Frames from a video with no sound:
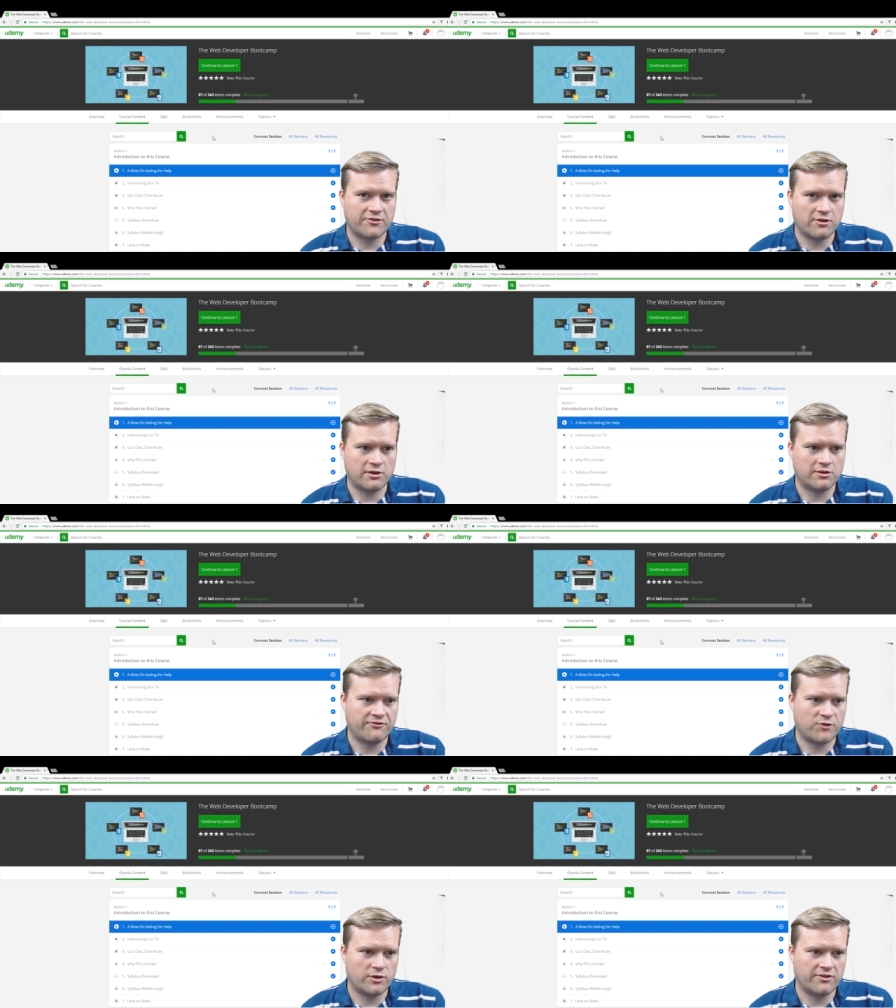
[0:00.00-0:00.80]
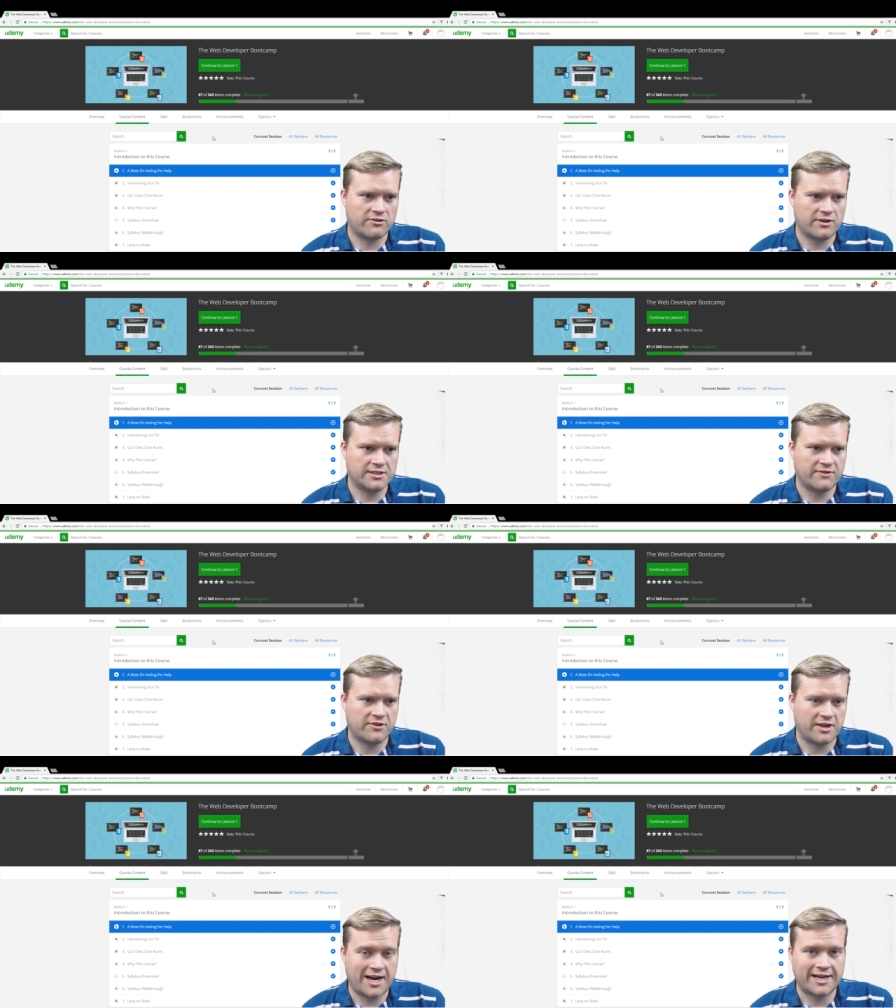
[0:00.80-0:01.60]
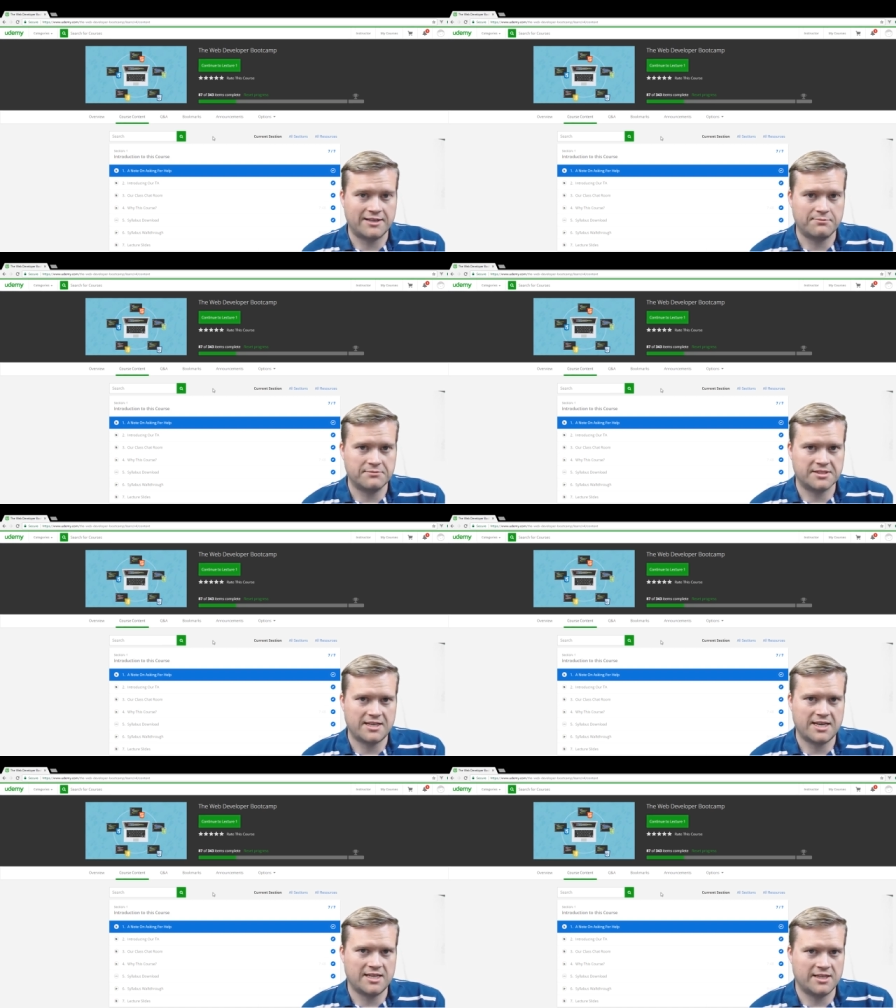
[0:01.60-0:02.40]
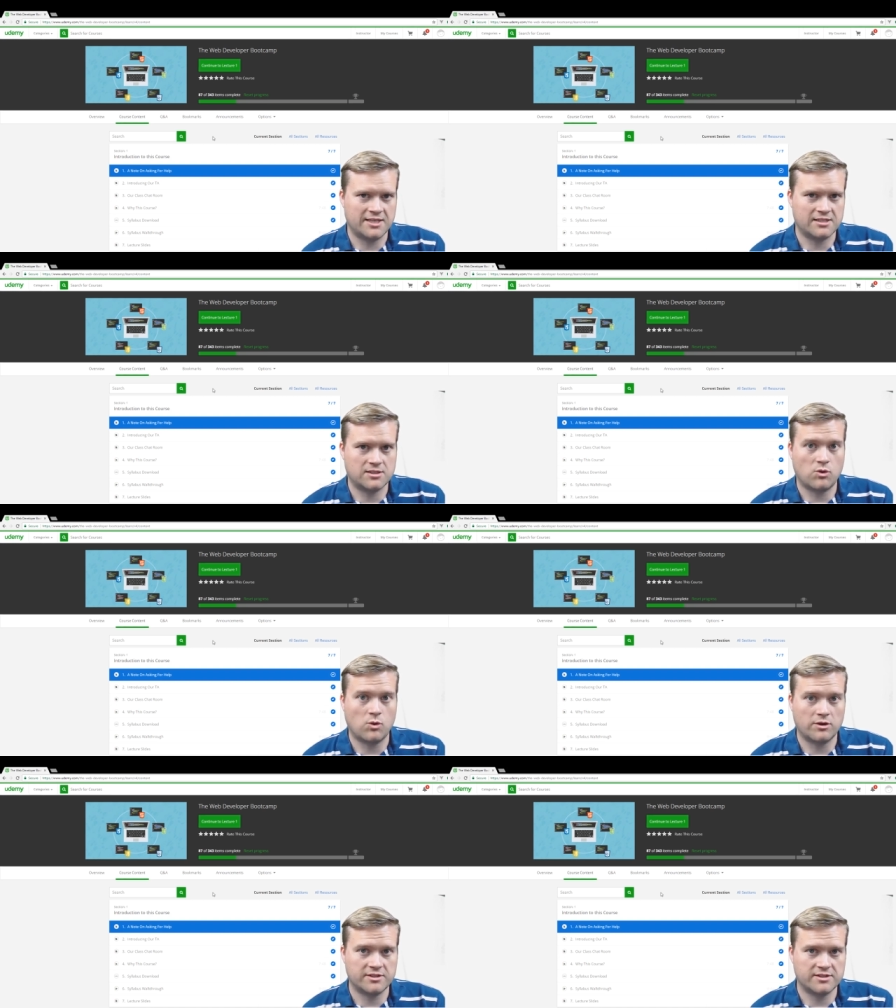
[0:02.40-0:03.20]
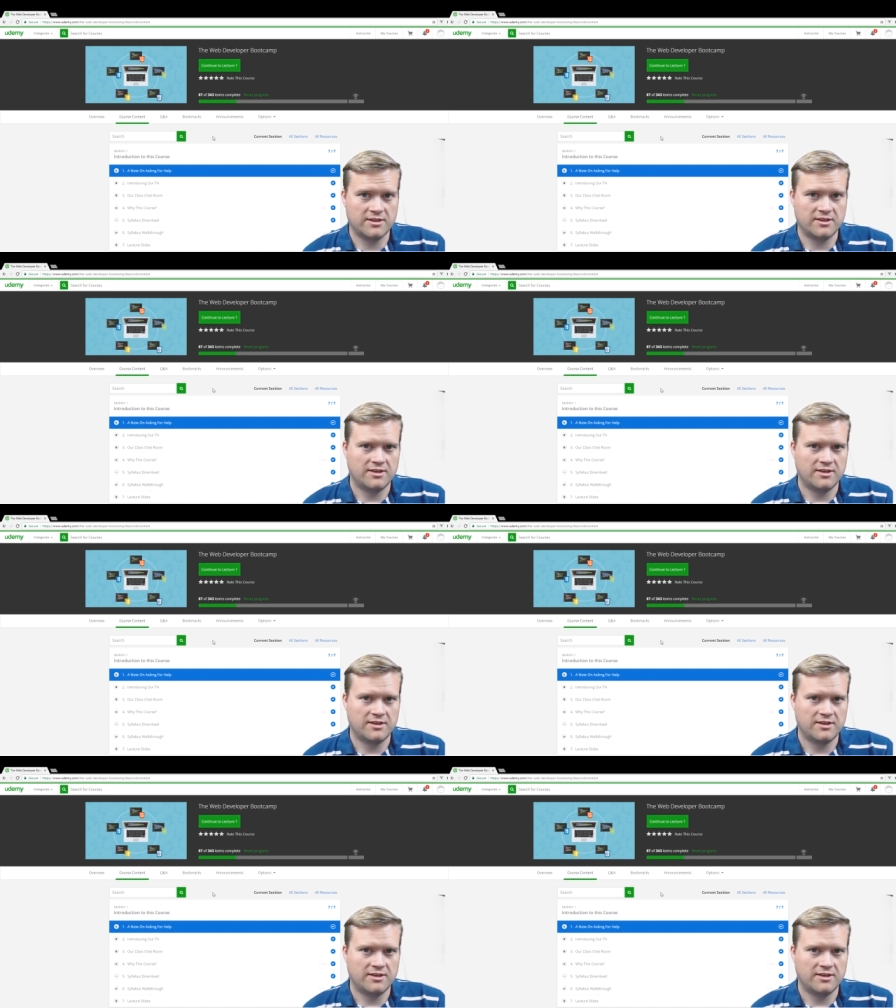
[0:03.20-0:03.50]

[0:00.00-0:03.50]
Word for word: 343 different items in this course.